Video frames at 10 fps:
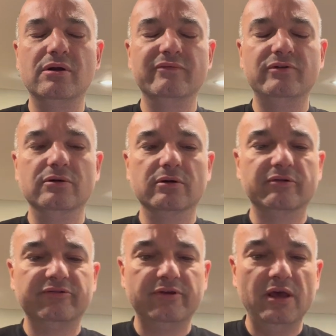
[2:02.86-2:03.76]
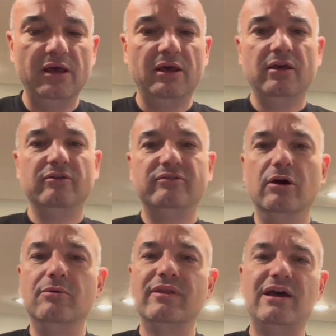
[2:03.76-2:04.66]
of yours.
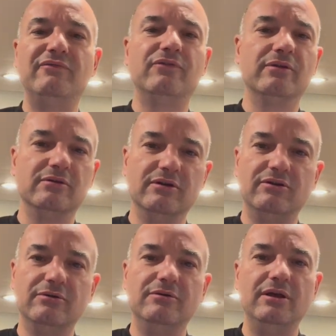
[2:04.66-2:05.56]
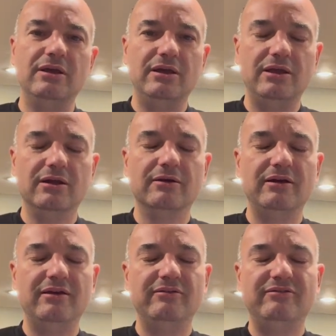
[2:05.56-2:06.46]
So without further ado, here
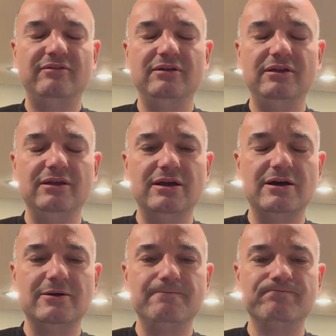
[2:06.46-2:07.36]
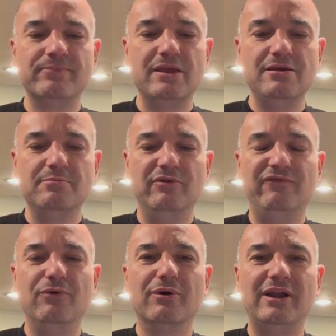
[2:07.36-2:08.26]
is the
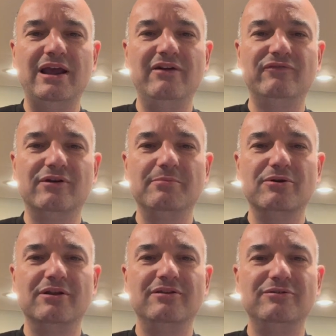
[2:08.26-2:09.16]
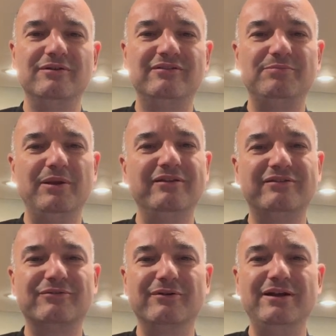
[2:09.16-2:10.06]
before and after. I'm going to do a split
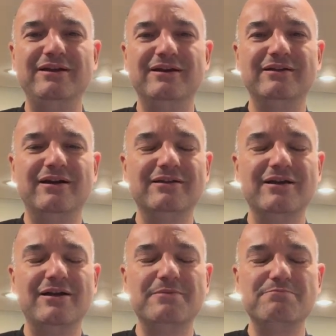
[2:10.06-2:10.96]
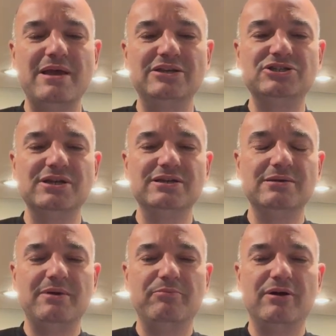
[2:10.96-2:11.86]
screen. I mentioned in
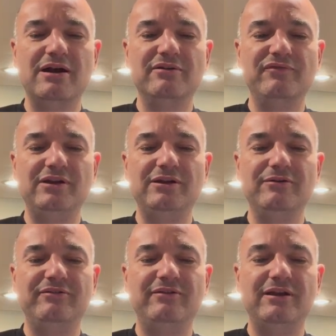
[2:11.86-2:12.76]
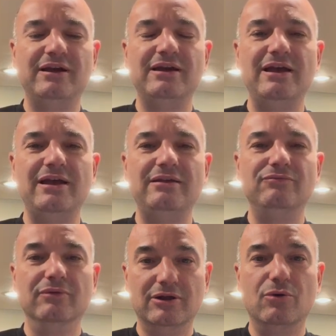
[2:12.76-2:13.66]
my prior videos that I had
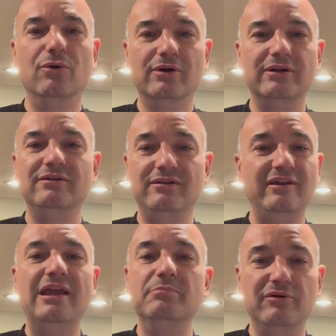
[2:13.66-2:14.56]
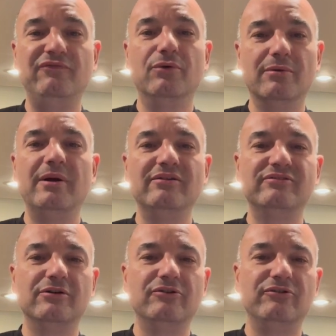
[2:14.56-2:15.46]
recorded the day before my
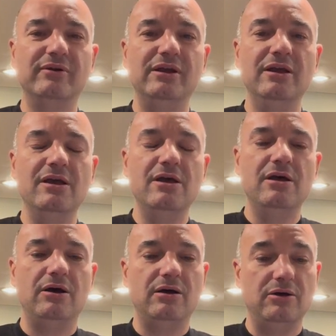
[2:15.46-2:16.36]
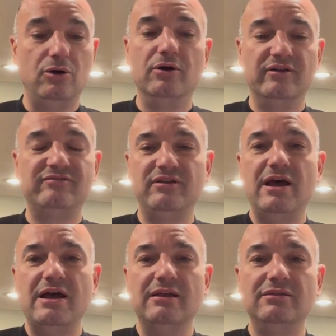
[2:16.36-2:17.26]
surgery, August
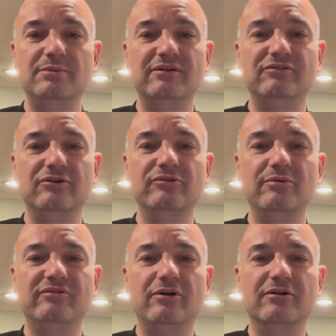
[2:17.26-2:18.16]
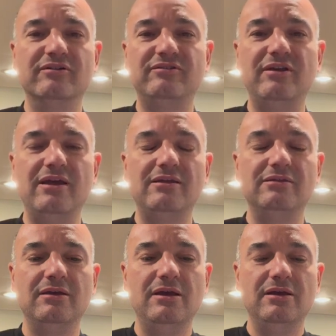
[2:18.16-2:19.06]
9th. My surgery was August 10th,
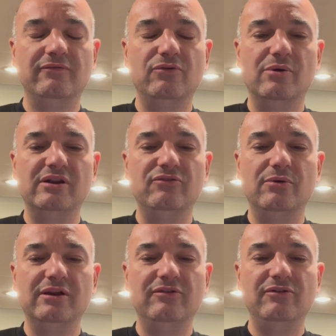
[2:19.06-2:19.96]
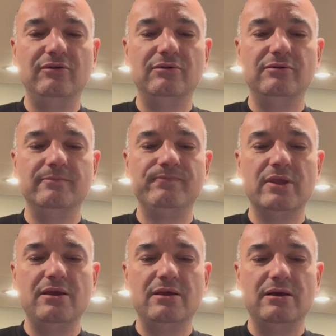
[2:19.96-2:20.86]
2022.
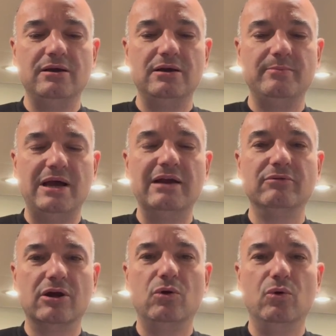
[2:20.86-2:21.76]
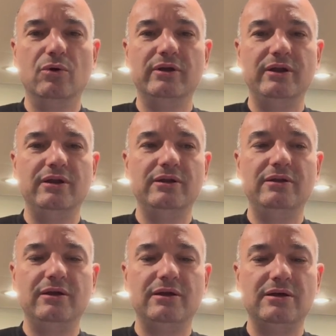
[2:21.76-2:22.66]
I
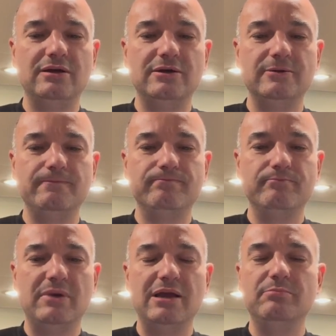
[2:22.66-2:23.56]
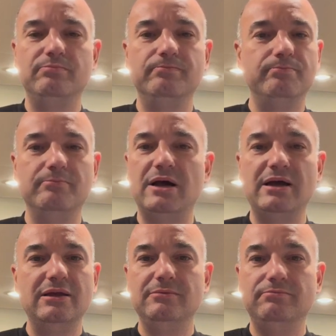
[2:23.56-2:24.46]
recorded my
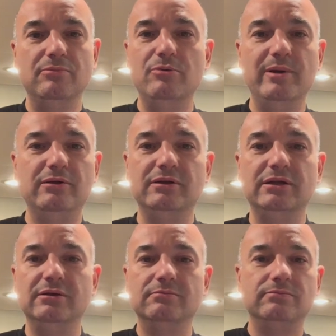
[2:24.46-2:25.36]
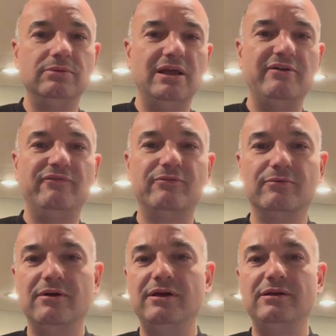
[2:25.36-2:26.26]
mobility, left,
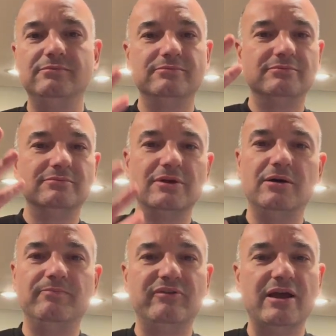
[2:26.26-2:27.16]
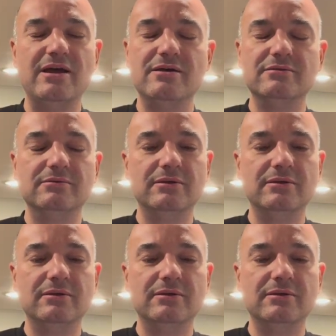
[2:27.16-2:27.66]
right, up, down,